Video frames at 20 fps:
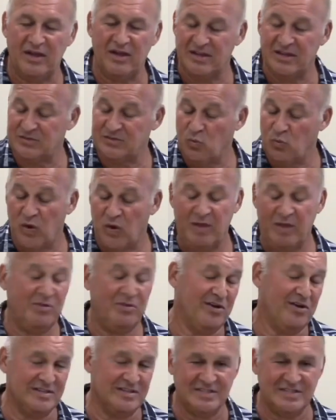and it's way
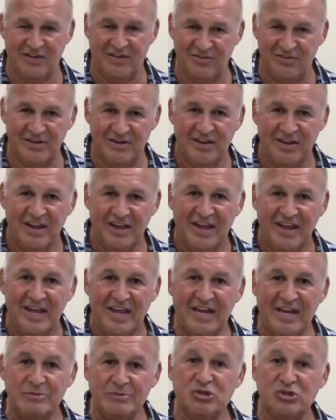beyond seven.
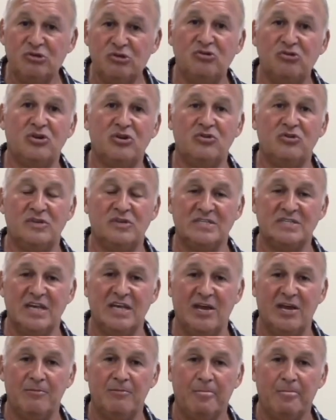And I'm sure you could do the
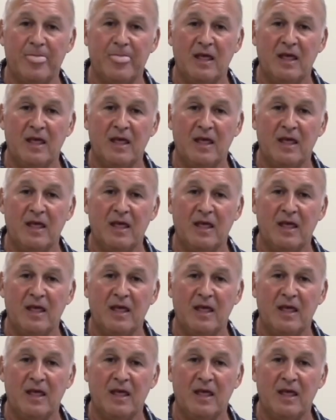same.